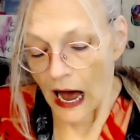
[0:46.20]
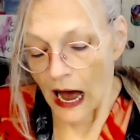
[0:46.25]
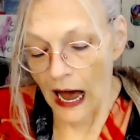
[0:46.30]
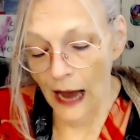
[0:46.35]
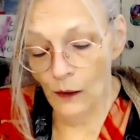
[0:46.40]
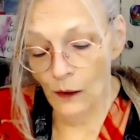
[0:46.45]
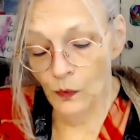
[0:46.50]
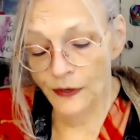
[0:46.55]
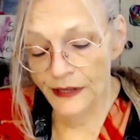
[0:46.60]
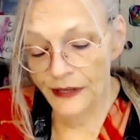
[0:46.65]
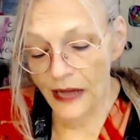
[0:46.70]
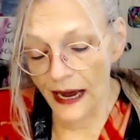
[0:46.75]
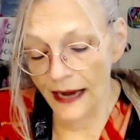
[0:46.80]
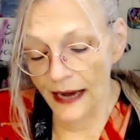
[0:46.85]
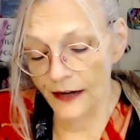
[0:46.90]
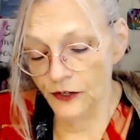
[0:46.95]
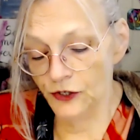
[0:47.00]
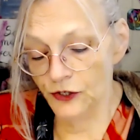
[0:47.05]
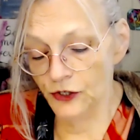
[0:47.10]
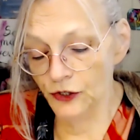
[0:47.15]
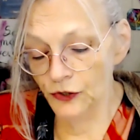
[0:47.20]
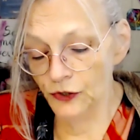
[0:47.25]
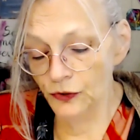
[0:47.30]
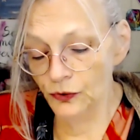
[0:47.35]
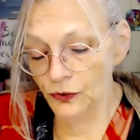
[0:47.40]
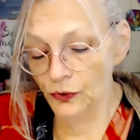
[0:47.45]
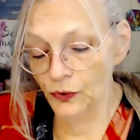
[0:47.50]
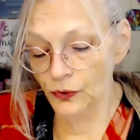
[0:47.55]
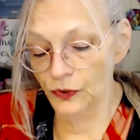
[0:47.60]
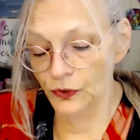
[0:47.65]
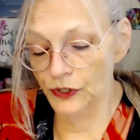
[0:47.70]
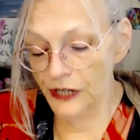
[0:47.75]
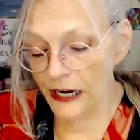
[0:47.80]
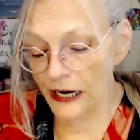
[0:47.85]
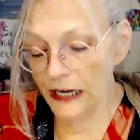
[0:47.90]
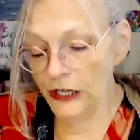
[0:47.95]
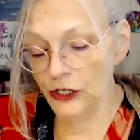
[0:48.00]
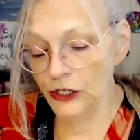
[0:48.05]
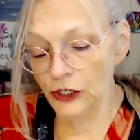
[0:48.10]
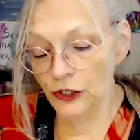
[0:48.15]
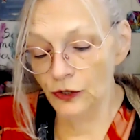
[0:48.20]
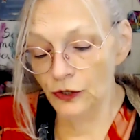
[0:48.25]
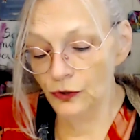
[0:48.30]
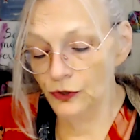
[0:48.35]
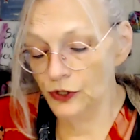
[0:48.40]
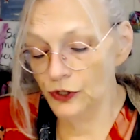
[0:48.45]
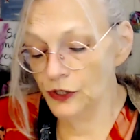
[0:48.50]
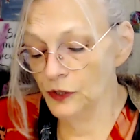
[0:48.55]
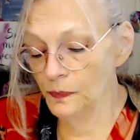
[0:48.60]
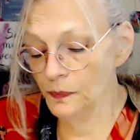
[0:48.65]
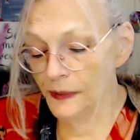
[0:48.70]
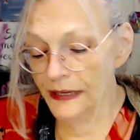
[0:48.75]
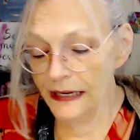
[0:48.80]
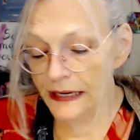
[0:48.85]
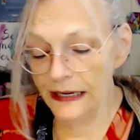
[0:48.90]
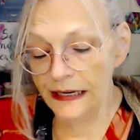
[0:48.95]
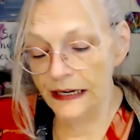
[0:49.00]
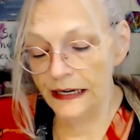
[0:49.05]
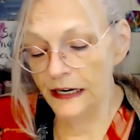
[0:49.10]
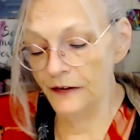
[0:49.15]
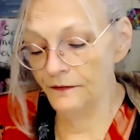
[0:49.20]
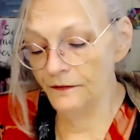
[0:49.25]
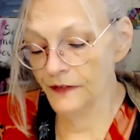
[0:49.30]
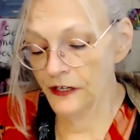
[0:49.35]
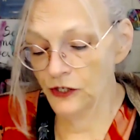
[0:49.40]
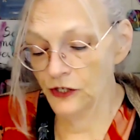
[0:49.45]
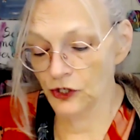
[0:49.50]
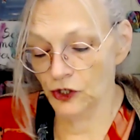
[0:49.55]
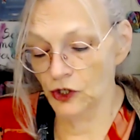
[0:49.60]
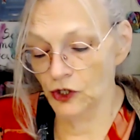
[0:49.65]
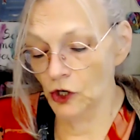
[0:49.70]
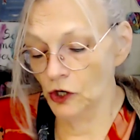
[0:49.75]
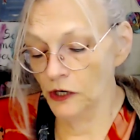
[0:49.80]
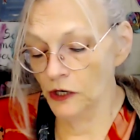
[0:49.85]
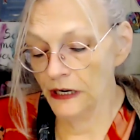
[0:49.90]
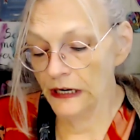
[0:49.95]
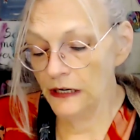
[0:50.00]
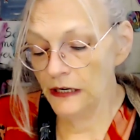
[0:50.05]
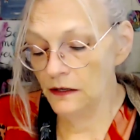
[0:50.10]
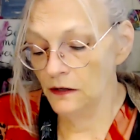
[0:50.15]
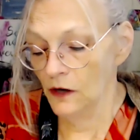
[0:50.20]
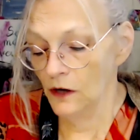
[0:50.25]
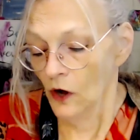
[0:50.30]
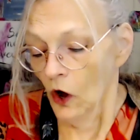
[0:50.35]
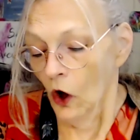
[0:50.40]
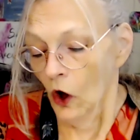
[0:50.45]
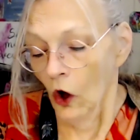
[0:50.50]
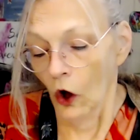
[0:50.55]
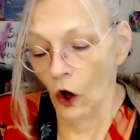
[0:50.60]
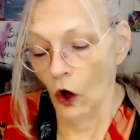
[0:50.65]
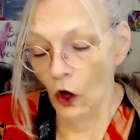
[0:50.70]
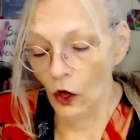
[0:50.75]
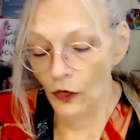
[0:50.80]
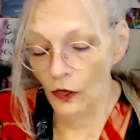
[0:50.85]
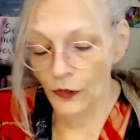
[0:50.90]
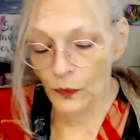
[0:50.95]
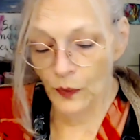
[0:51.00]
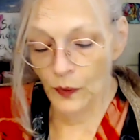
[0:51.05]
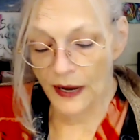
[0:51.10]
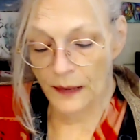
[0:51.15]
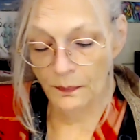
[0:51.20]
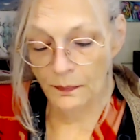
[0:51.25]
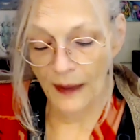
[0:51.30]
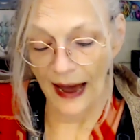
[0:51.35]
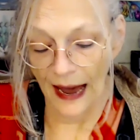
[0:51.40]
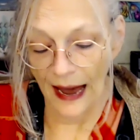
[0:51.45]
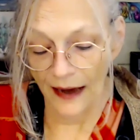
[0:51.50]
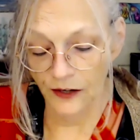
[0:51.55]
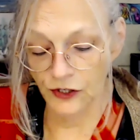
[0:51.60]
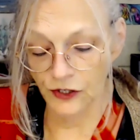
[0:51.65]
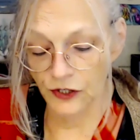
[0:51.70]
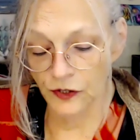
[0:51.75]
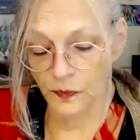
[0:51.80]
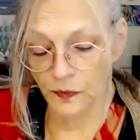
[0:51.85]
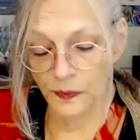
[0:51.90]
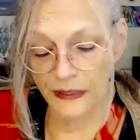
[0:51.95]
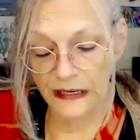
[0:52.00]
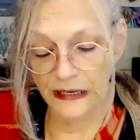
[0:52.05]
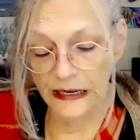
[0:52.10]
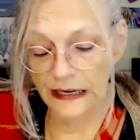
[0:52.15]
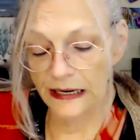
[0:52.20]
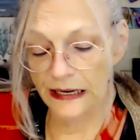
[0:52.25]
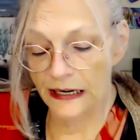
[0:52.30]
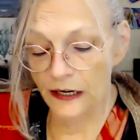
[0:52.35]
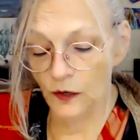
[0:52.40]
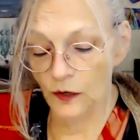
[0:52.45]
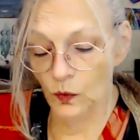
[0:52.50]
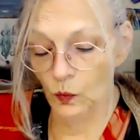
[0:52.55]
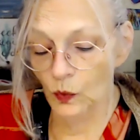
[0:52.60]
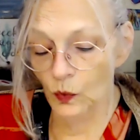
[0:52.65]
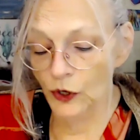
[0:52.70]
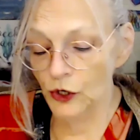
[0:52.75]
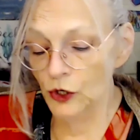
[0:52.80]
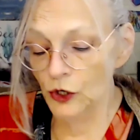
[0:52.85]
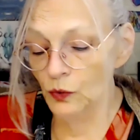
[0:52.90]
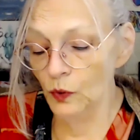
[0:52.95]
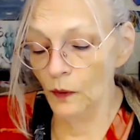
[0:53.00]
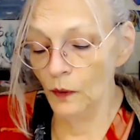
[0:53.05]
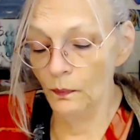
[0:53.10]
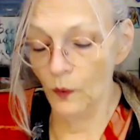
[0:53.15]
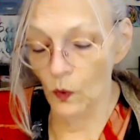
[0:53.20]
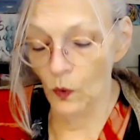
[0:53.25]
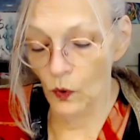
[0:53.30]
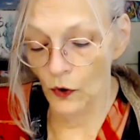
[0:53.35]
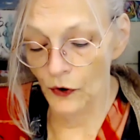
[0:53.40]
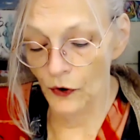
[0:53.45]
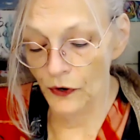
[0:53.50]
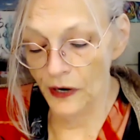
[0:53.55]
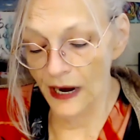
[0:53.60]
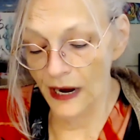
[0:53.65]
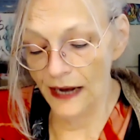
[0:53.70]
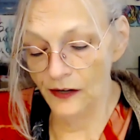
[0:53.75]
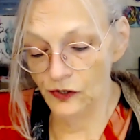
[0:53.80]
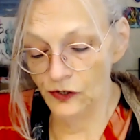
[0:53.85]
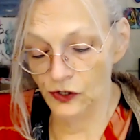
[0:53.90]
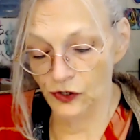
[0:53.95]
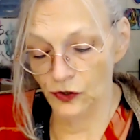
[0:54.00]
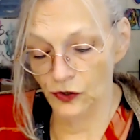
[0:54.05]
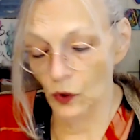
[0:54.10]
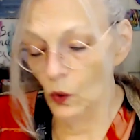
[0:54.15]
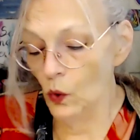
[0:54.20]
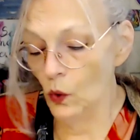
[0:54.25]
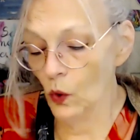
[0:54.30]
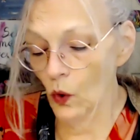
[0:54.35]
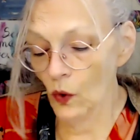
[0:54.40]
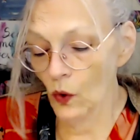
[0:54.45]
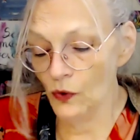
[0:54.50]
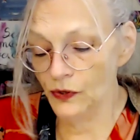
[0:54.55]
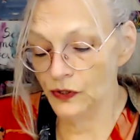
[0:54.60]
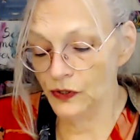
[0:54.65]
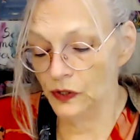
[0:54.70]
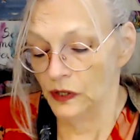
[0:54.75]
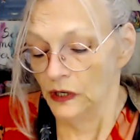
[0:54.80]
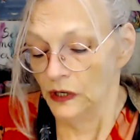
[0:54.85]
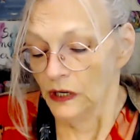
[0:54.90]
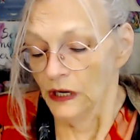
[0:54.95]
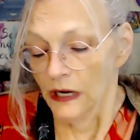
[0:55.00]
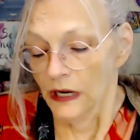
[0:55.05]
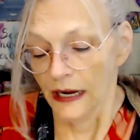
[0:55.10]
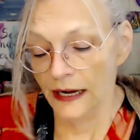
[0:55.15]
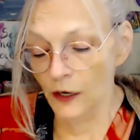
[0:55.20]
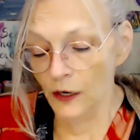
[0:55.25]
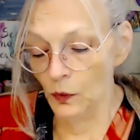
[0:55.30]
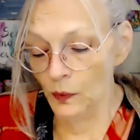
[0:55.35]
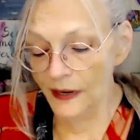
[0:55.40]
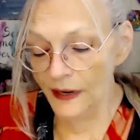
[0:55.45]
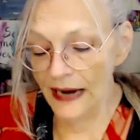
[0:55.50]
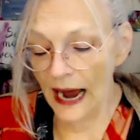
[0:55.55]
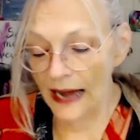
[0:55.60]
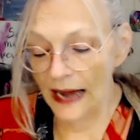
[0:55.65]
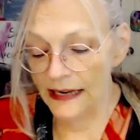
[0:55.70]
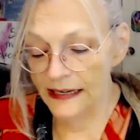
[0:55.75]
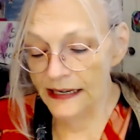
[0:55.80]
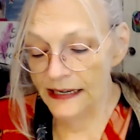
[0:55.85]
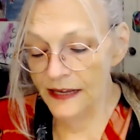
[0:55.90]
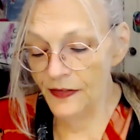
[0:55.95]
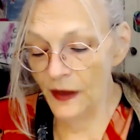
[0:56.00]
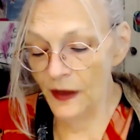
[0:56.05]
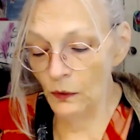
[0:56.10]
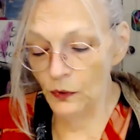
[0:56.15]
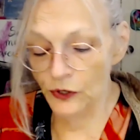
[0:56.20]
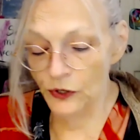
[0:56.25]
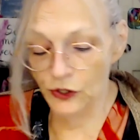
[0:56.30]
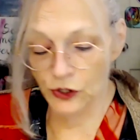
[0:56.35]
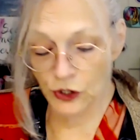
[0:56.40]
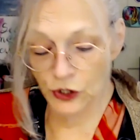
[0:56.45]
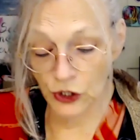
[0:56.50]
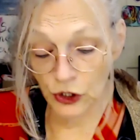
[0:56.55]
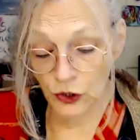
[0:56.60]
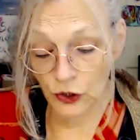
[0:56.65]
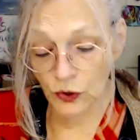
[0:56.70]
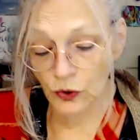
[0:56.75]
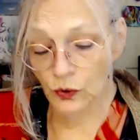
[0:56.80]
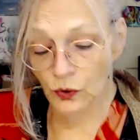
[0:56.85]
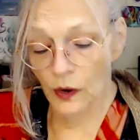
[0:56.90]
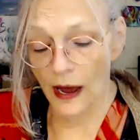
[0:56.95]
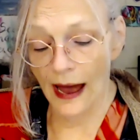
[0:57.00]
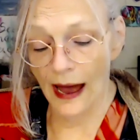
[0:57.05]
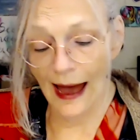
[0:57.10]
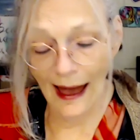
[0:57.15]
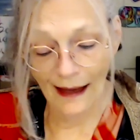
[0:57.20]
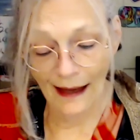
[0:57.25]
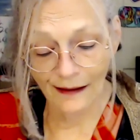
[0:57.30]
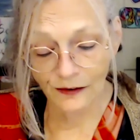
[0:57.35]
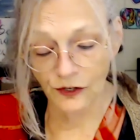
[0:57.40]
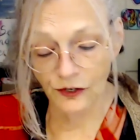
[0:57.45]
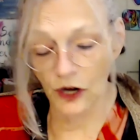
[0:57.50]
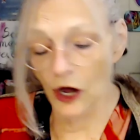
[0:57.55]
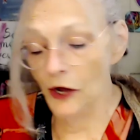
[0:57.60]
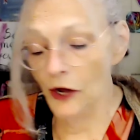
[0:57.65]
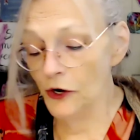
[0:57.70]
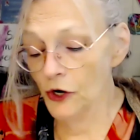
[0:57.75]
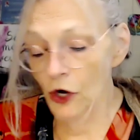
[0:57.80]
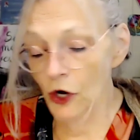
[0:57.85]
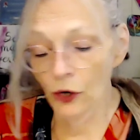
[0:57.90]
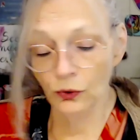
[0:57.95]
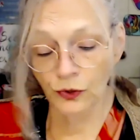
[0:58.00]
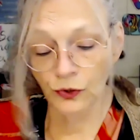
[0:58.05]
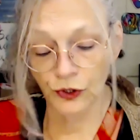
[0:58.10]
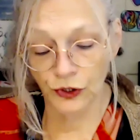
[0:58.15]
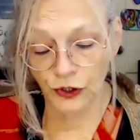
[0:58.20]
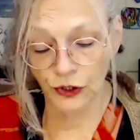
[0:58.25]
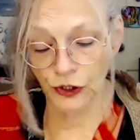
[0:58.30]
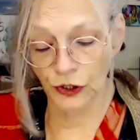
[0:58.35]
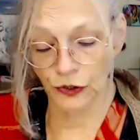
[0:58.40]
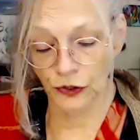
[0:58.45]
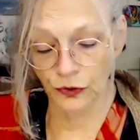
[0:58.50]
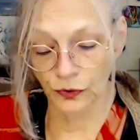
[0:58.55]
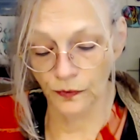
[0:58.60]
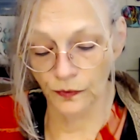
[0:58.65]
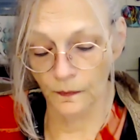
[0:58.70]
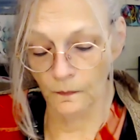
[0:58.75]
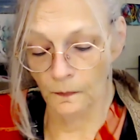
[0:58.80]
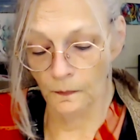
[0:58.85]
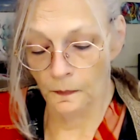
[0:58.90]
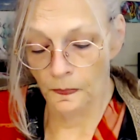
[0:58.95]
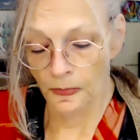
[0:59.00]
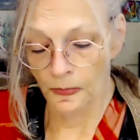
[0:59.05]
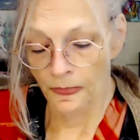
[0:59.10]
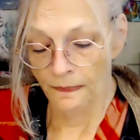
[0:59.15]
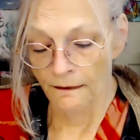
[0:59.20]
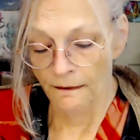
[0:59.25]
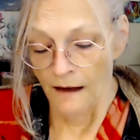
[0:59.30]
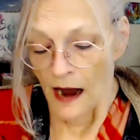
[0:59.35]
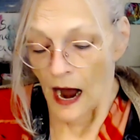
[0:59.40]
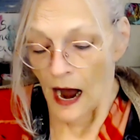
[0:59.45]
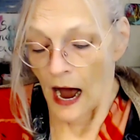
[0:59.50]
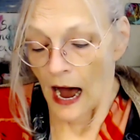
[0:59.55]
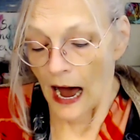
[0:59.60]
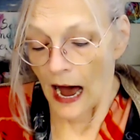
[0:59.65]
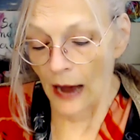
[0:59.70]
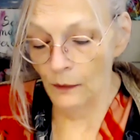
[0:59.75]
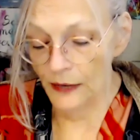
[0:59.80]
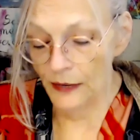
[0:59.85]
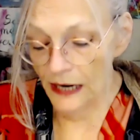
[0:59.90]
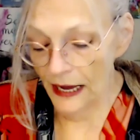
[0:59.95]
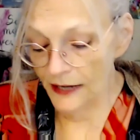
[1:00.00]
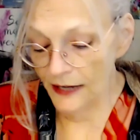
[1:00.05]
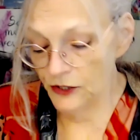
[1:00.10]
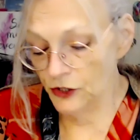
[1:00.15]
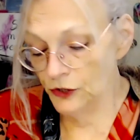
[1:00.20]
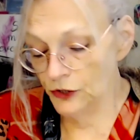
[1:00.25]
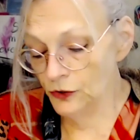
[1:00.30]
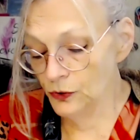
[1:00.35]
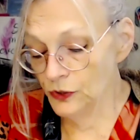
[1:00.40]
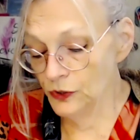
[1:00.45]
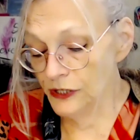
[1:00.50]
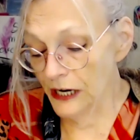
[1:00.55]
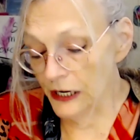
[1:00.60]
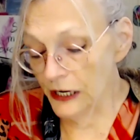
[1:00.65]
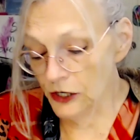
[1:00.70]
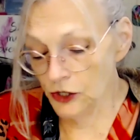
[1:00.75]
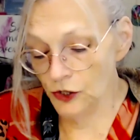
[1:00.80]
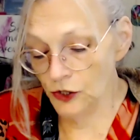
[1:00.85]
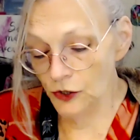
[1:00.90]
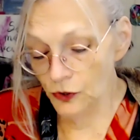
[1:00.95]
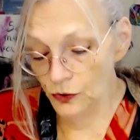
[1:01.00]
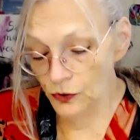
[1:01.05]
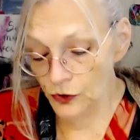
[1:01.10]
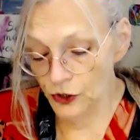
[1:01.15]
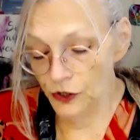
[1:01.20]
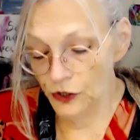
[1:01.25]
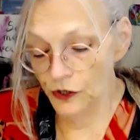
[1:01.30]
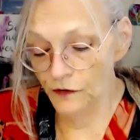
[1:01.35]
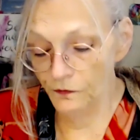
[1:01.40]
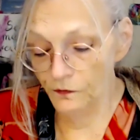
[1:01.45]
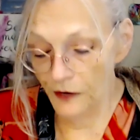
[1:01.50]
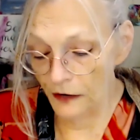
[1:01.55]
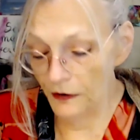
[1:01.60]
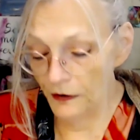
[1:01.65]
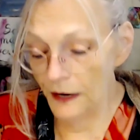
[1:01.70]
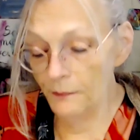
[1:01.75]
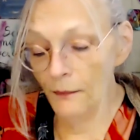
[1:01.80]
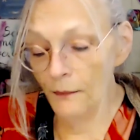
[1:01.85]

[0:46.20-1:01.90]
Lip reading: I would like to take you to the beginning of this journey, all the way back to the beginning when you were born as souls in a reality that was new and unknown to you. I would like to take you to the very